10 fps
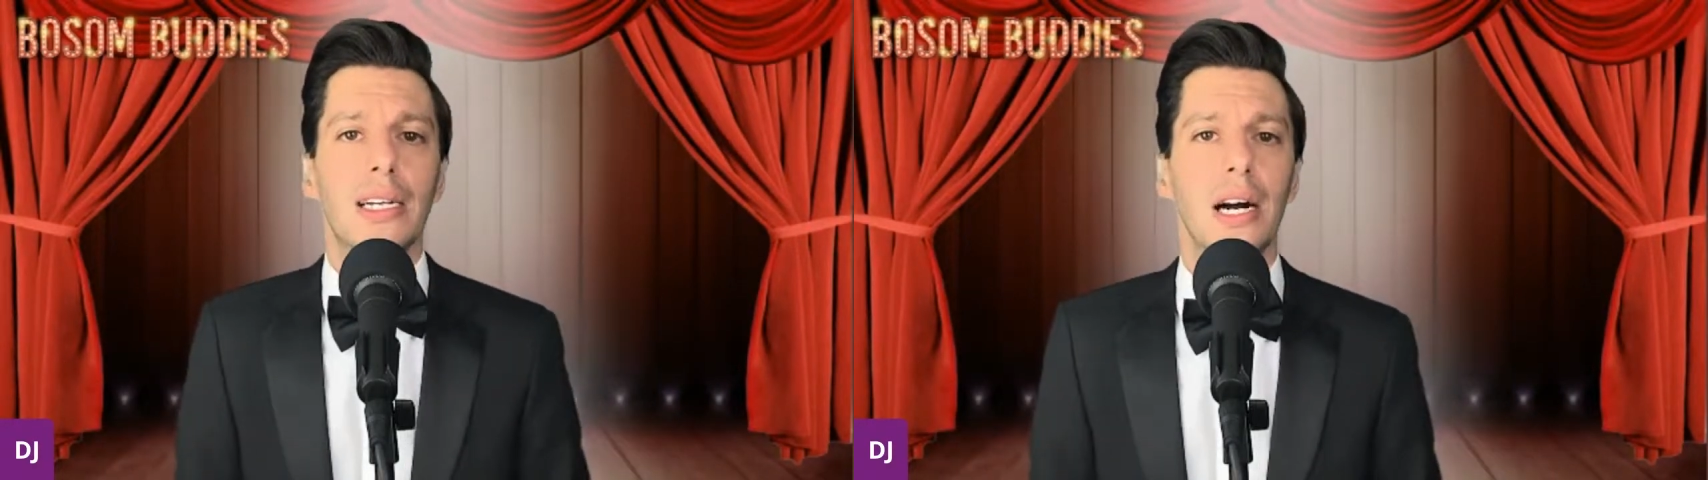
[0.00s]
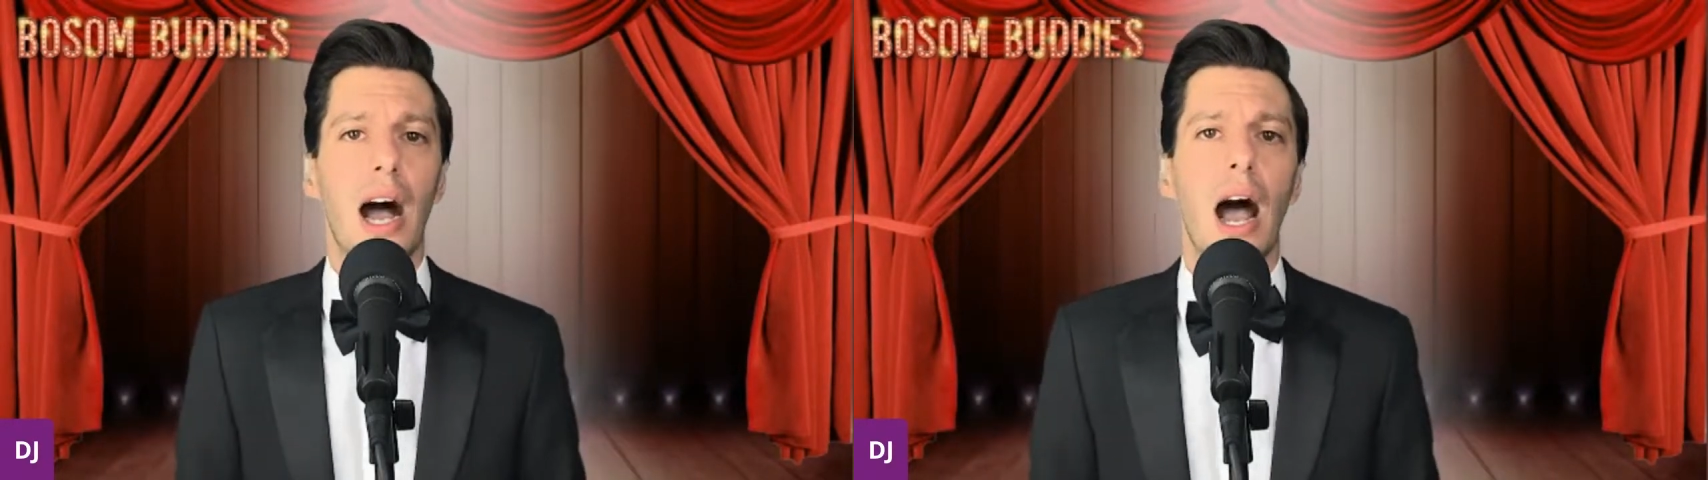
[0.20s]

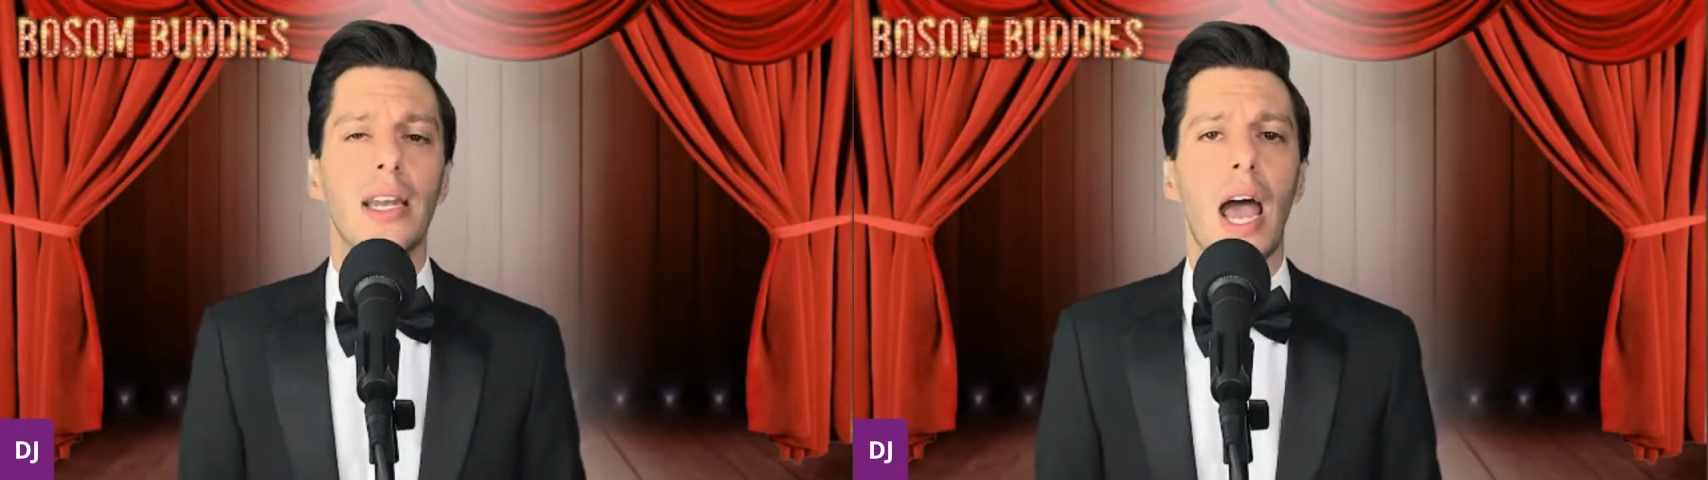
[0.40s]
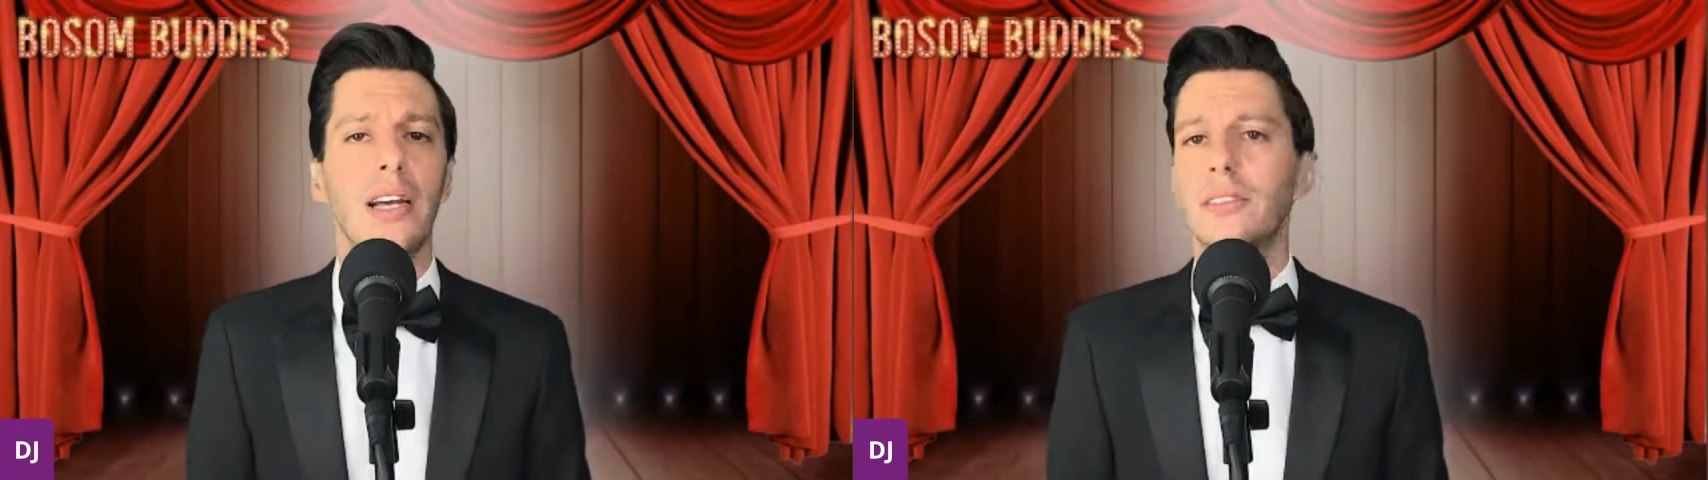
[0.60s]

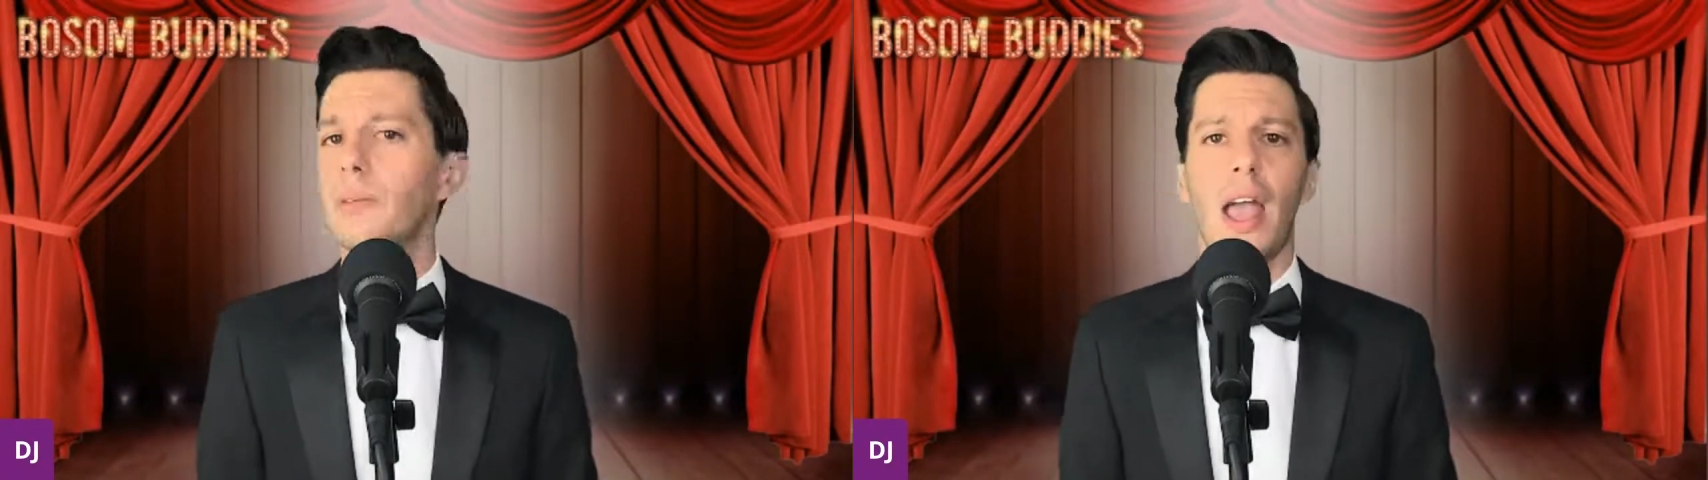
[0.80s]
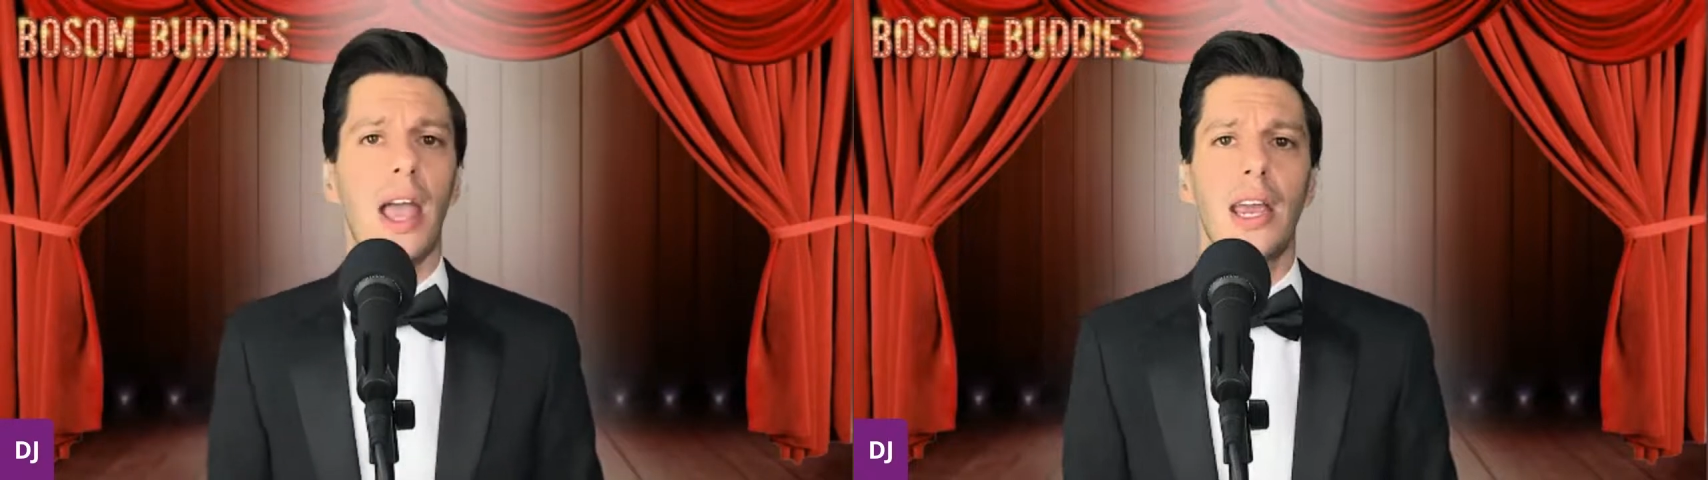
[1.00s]
God has
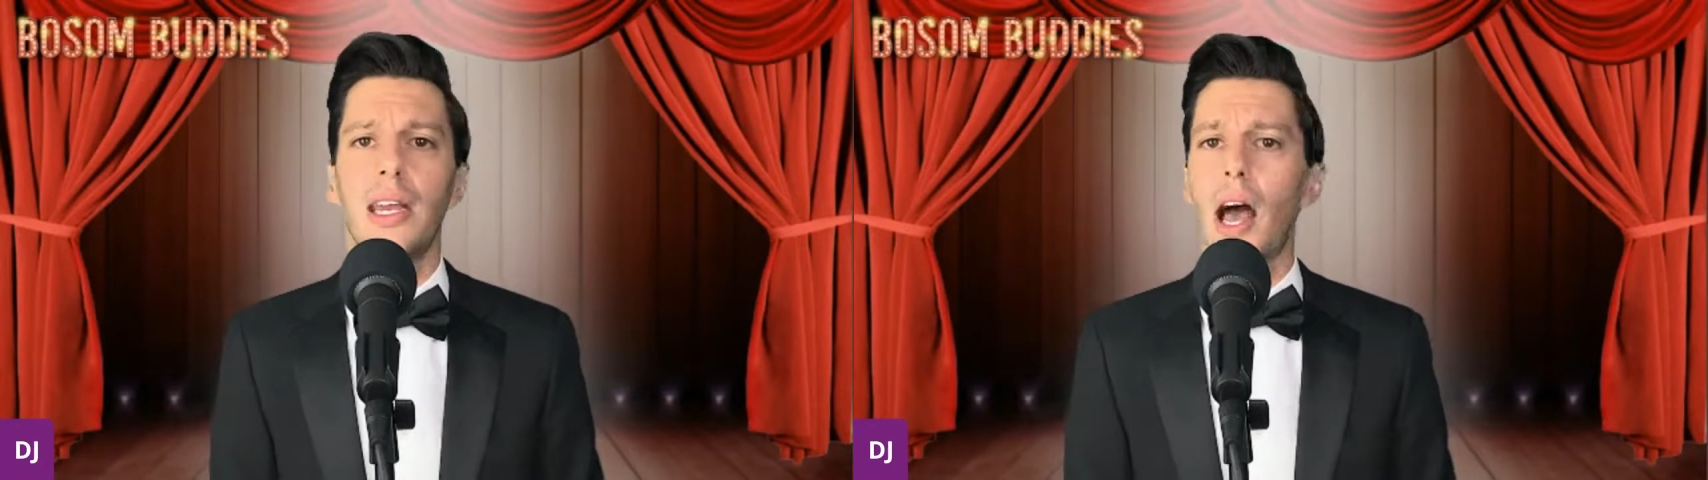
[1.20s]
made